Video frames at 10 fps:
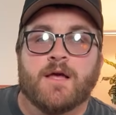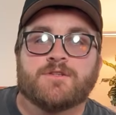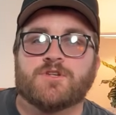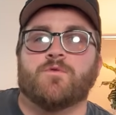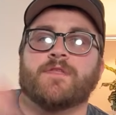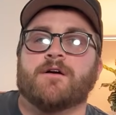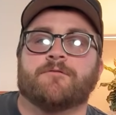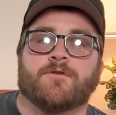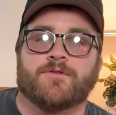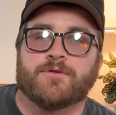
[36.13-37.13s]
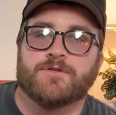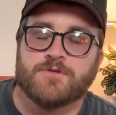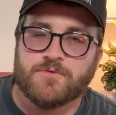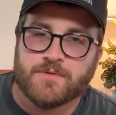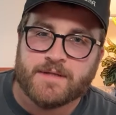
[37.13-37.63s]
So without further
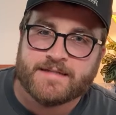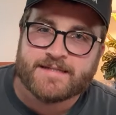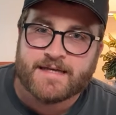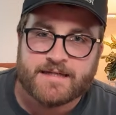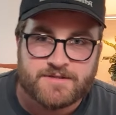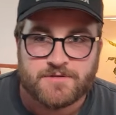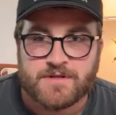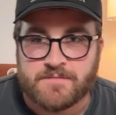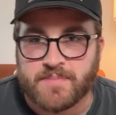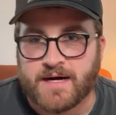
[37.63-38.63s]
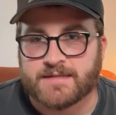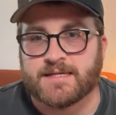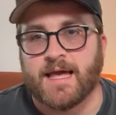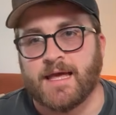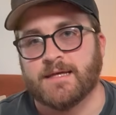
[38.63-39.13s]
ado, let's get into the box
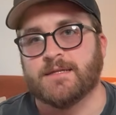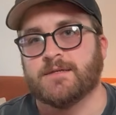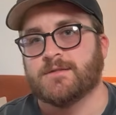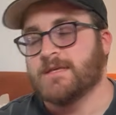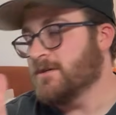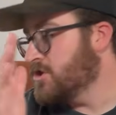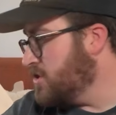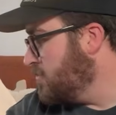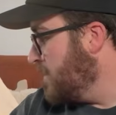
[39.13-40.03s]
and the shoe.